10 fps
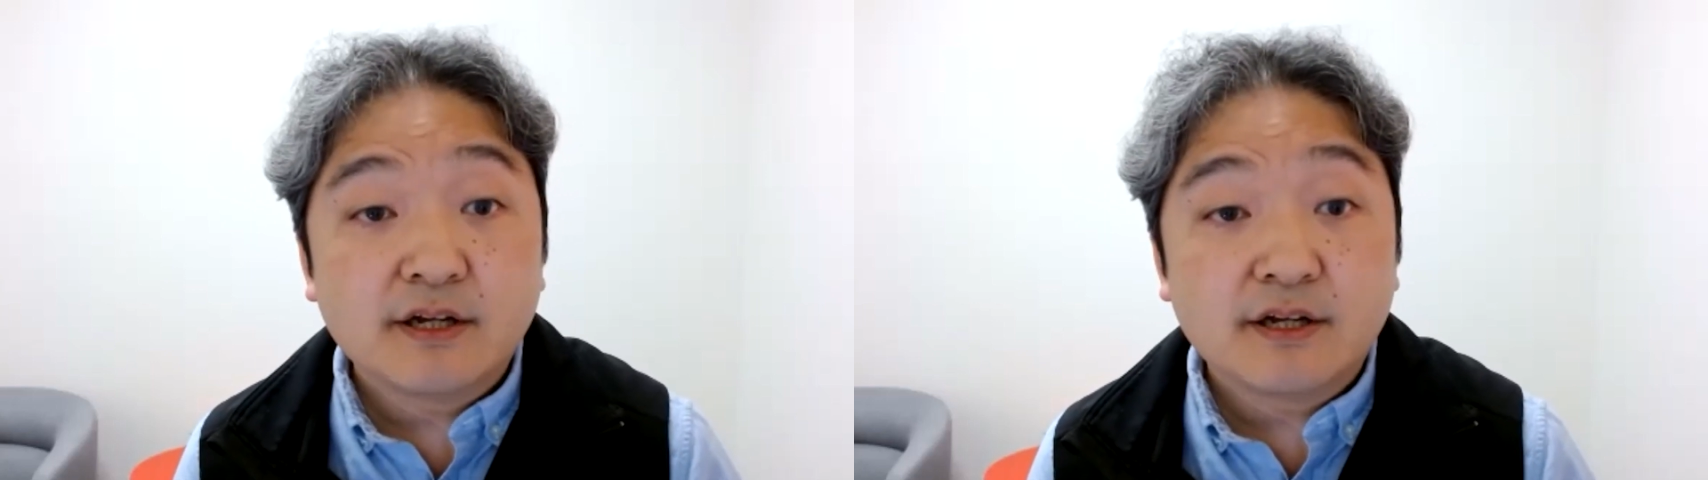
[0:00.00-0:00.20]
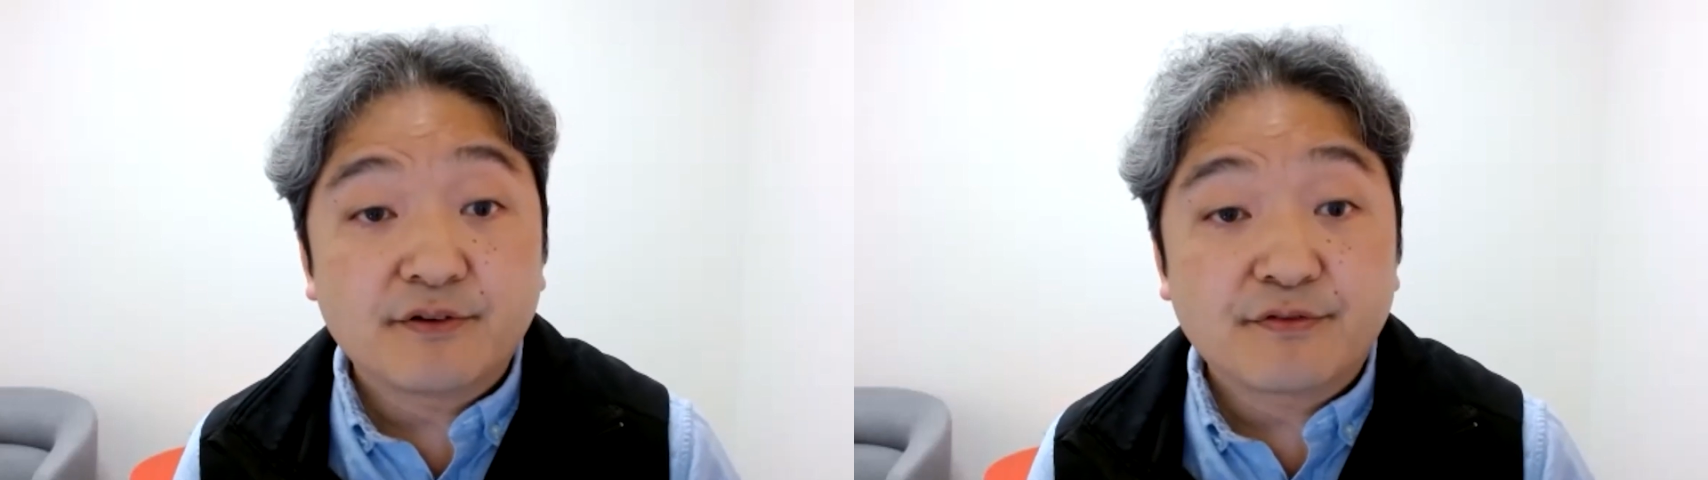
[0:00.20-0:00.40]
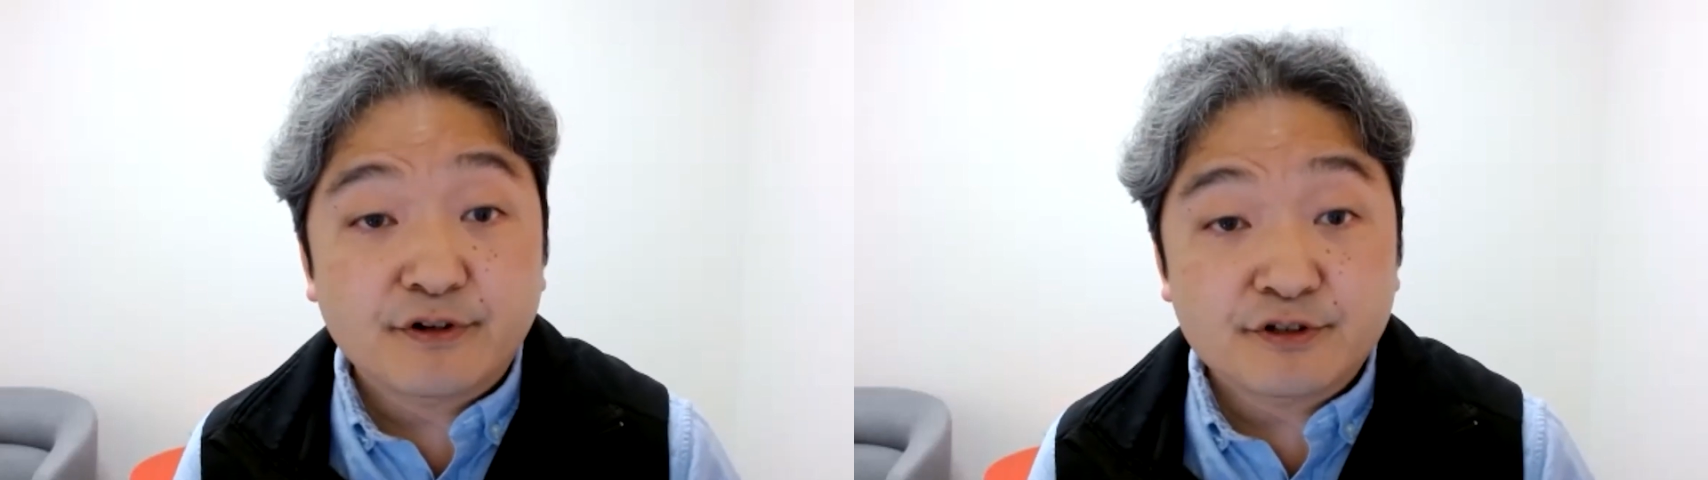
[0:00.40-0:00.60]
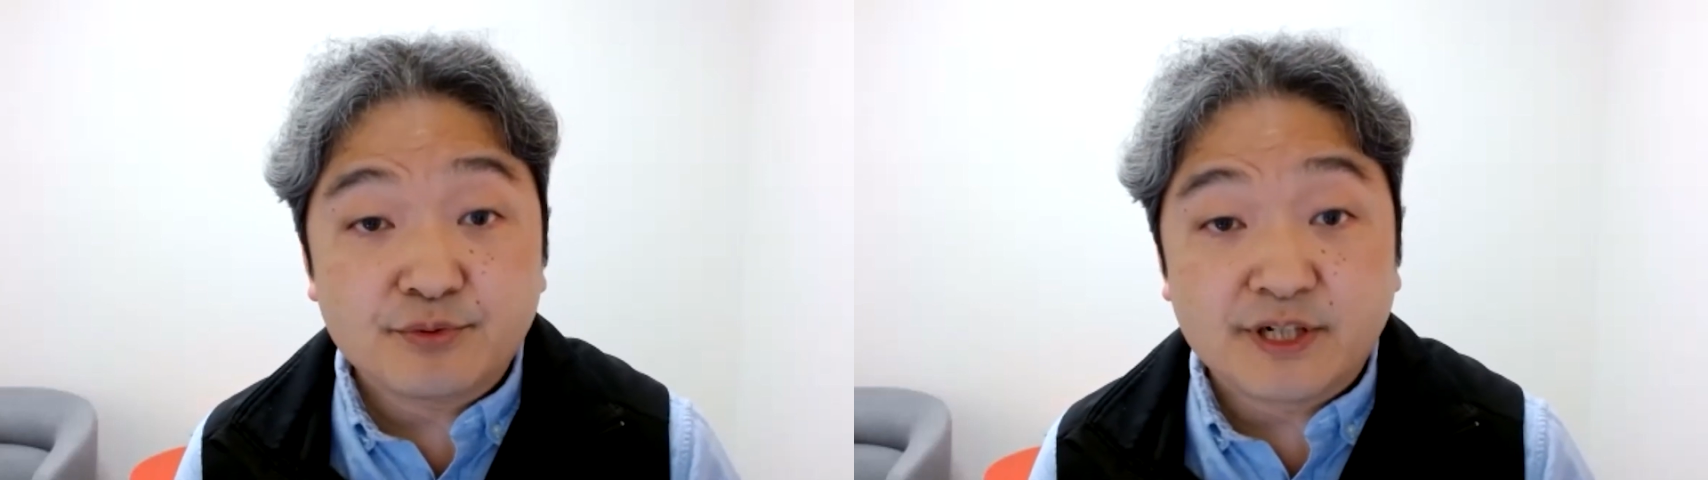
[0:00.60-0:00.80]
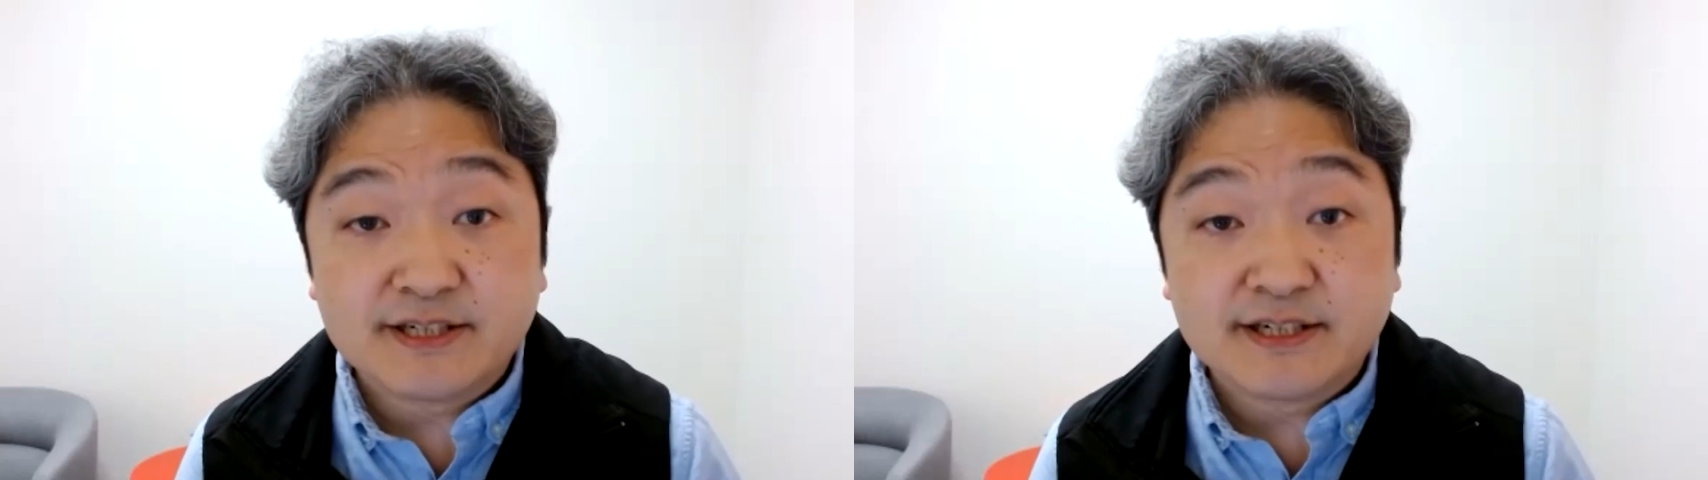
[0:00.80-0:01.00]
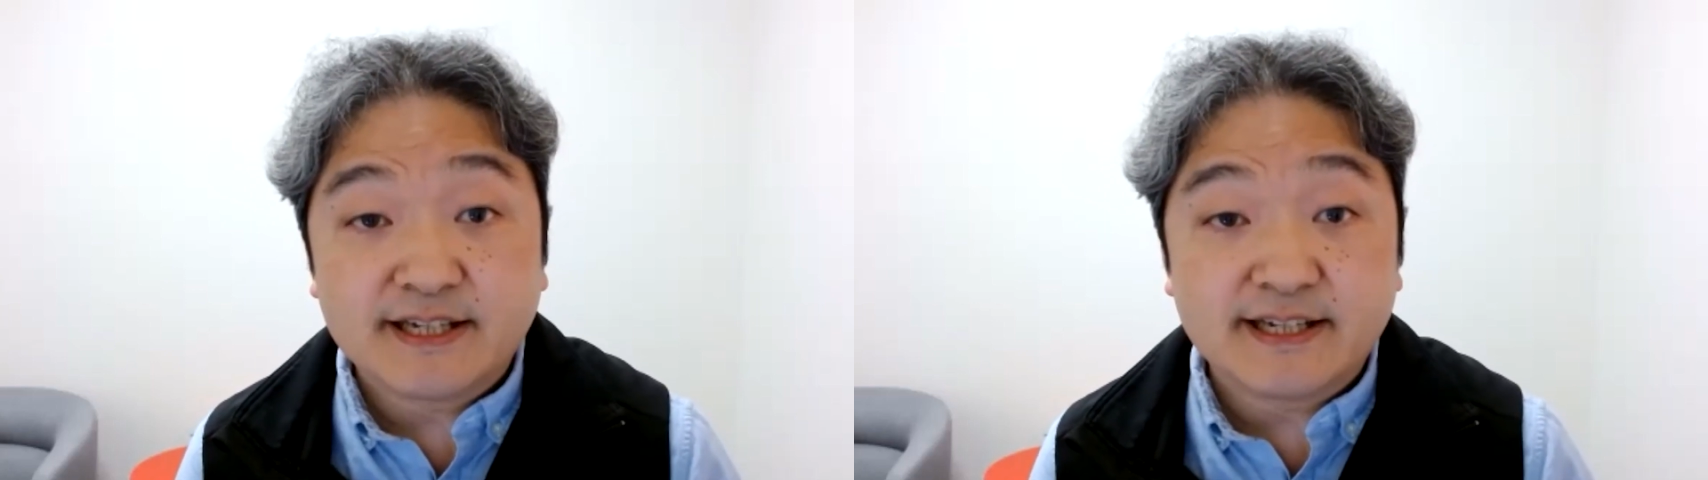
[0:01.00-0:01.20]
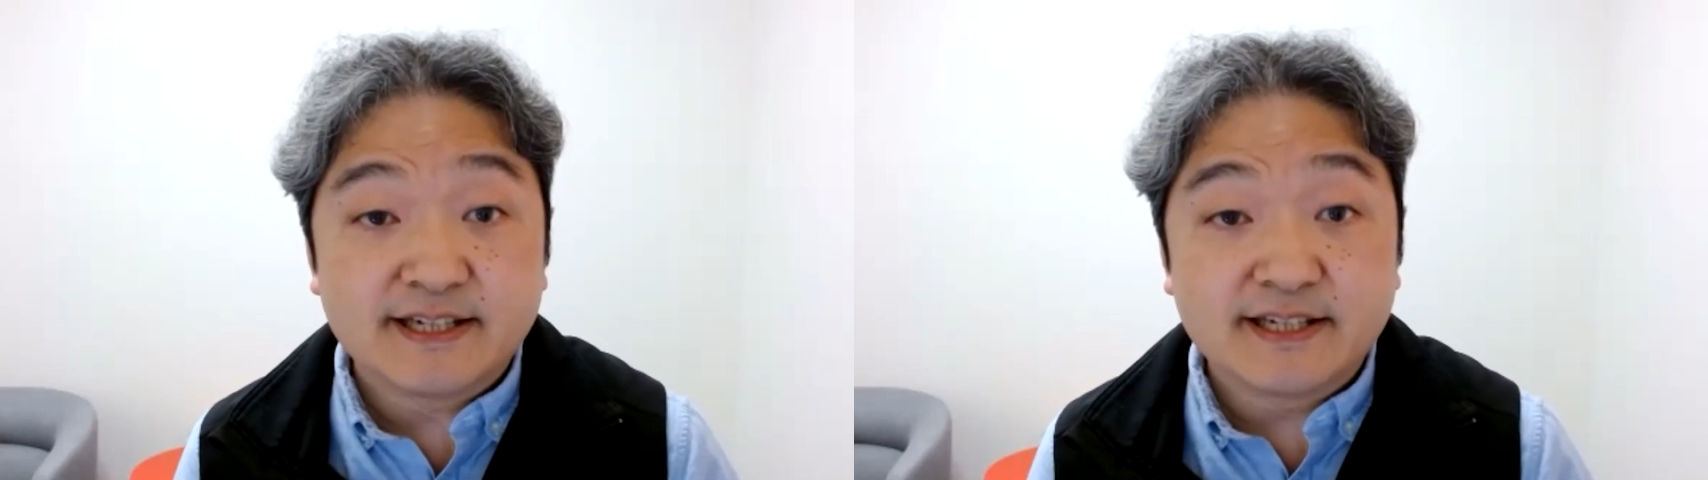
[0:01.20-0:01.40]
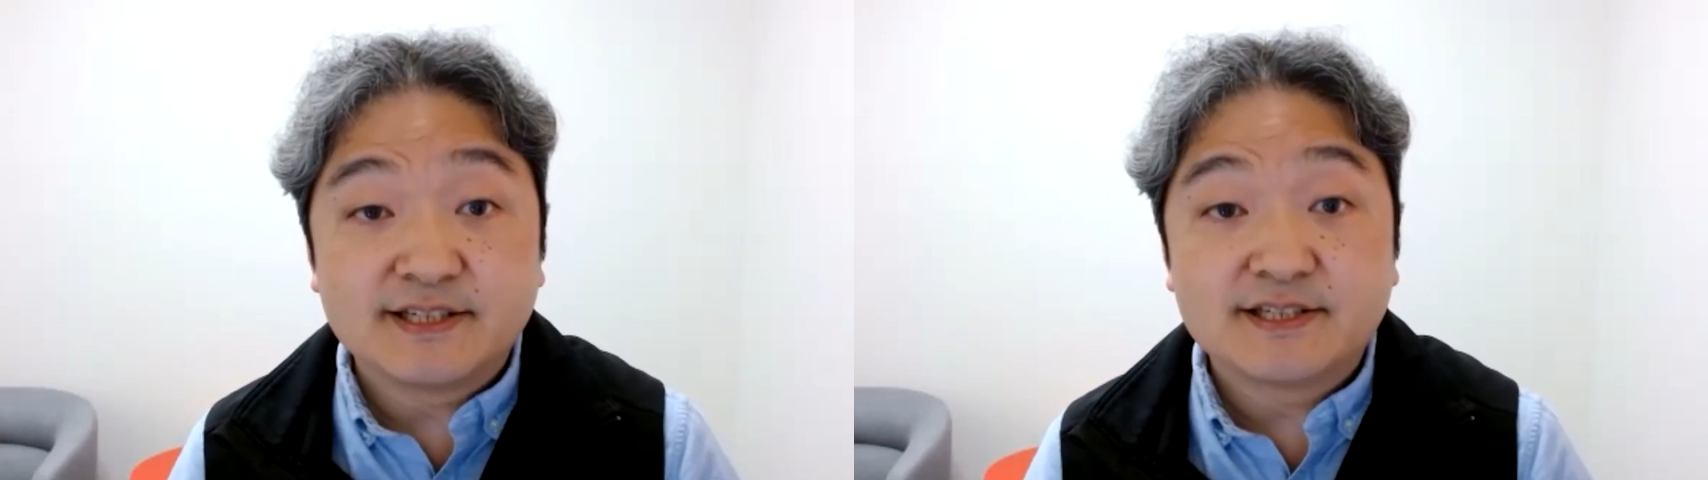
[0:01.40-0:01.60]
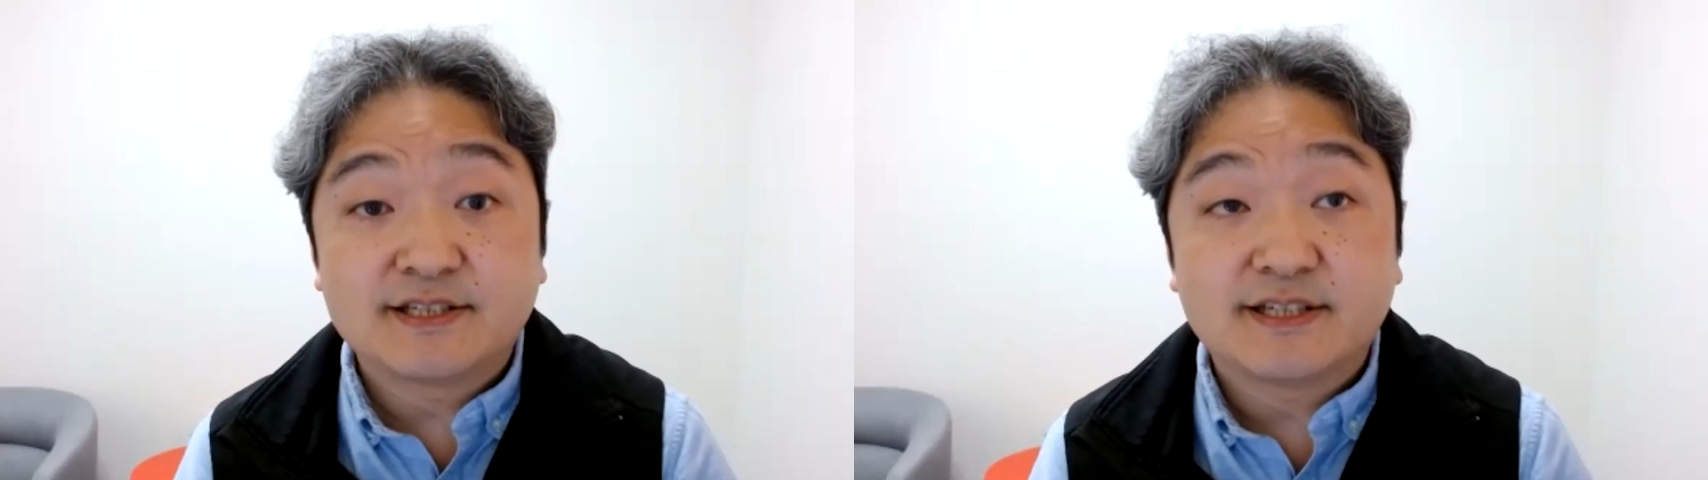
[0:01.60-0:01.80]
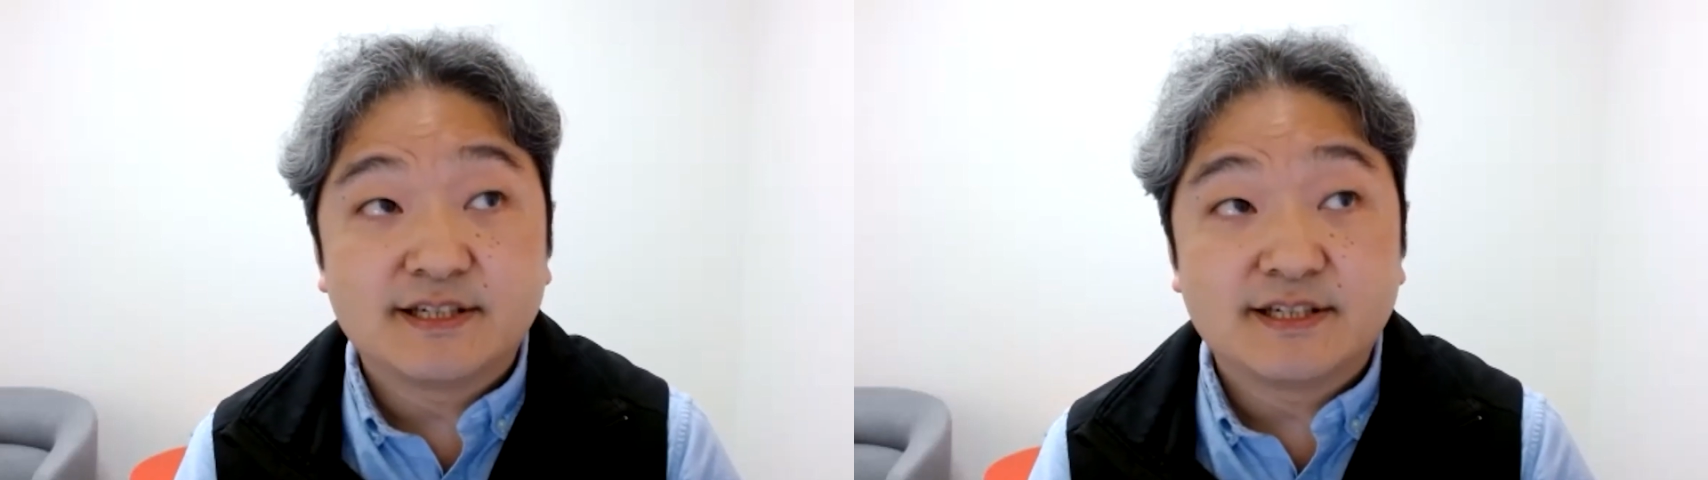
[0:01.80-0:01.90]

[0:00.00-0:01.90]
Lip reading: The first one is